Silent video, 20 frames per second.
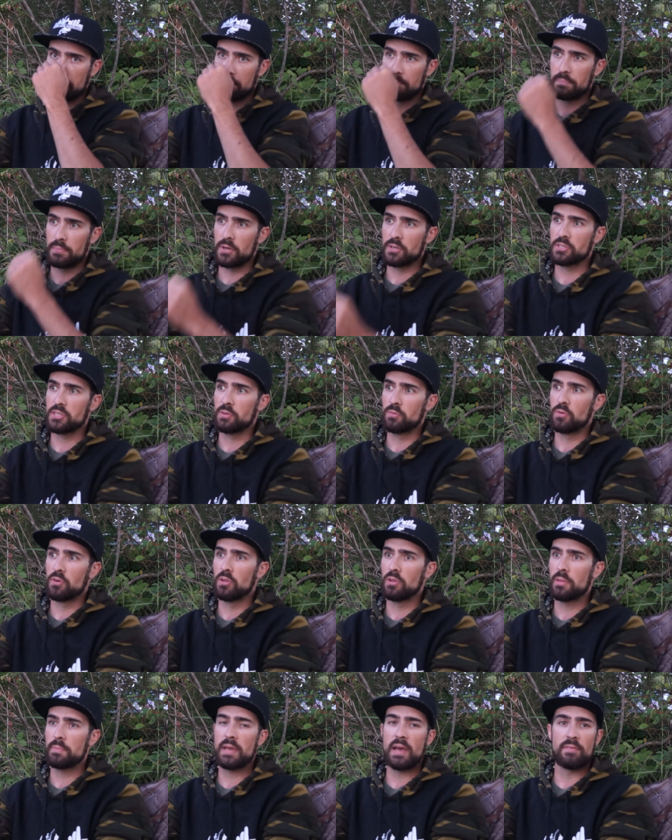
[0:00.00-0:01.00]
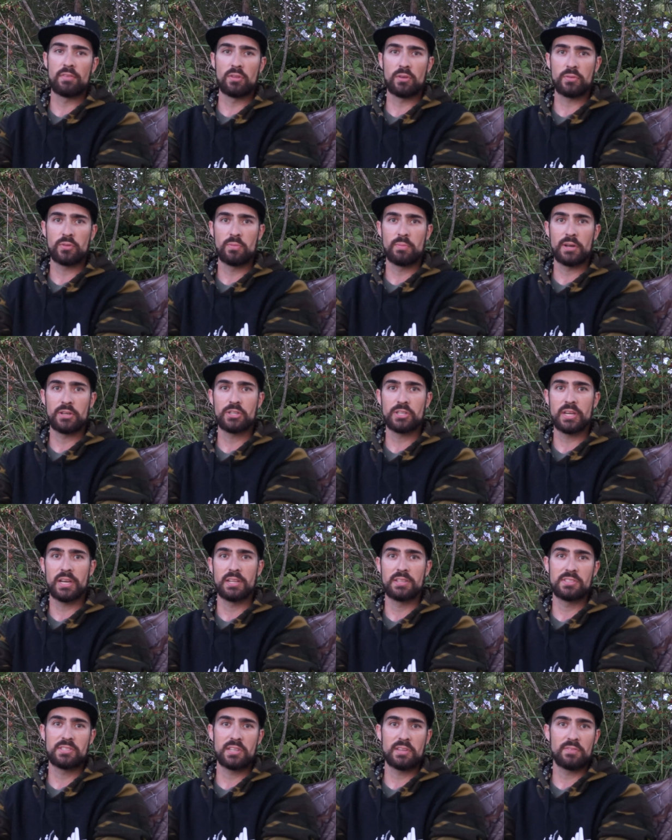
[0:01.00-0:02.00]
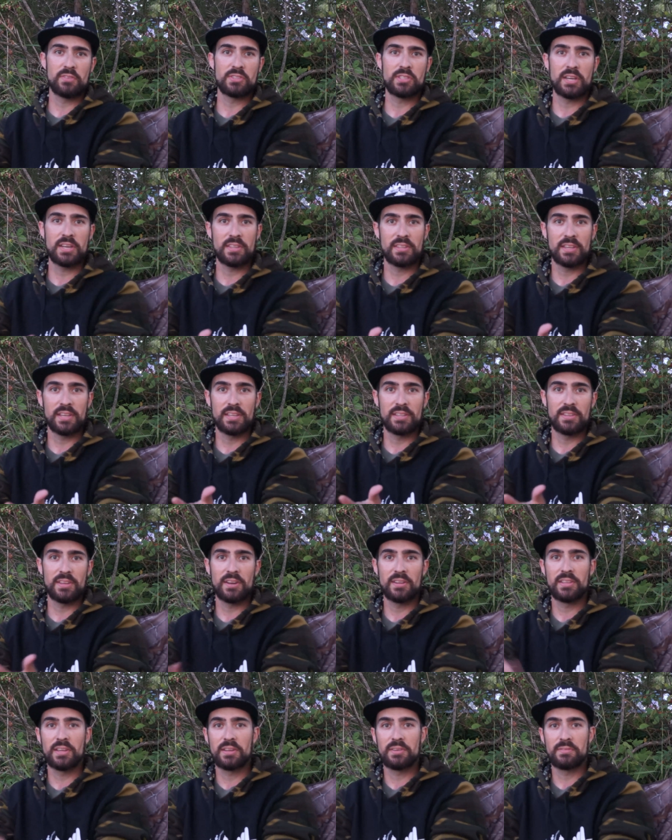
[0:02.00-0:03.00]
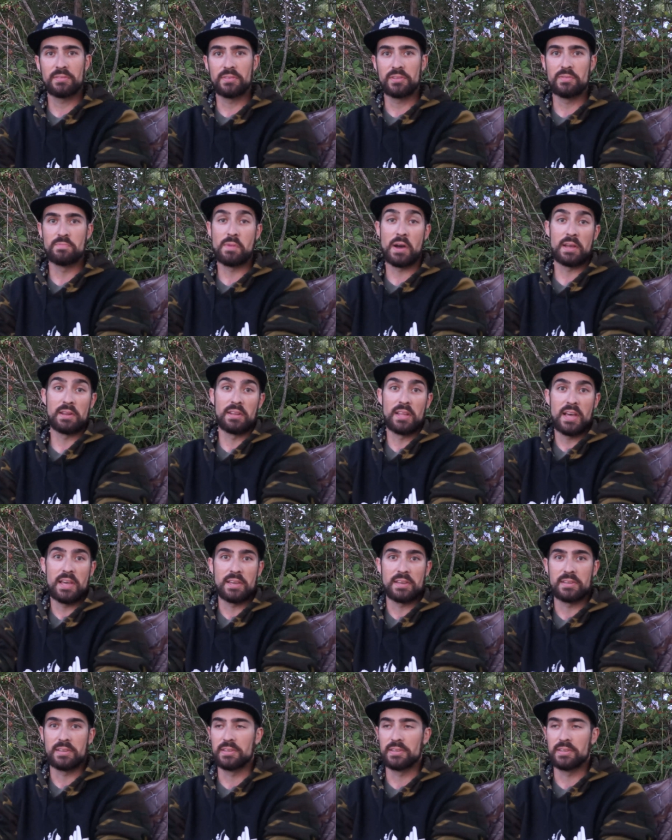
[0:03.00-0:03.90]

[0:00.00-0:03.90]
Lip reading: Paul said, well, let me have a look through my shed and see if there's anything in there that you might like,